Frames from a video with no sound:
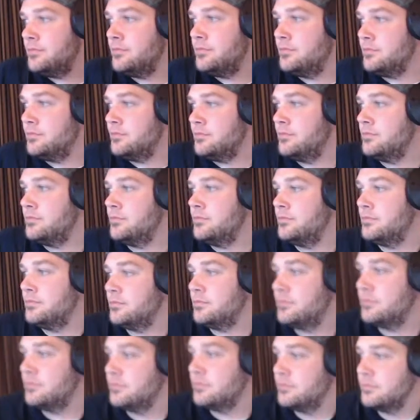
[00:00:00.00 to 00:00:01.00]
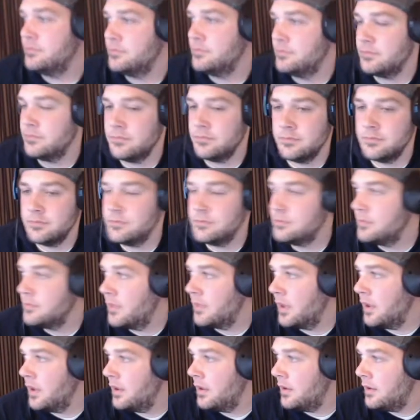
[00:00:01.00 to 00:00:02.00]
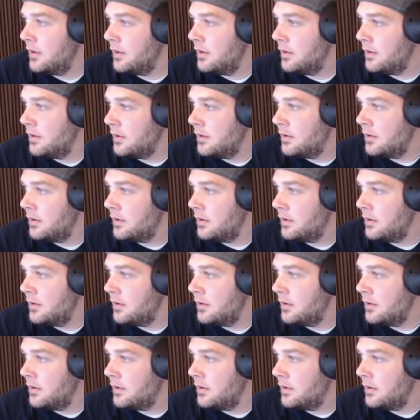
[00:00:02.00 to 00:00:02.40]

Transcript: look to it, like. It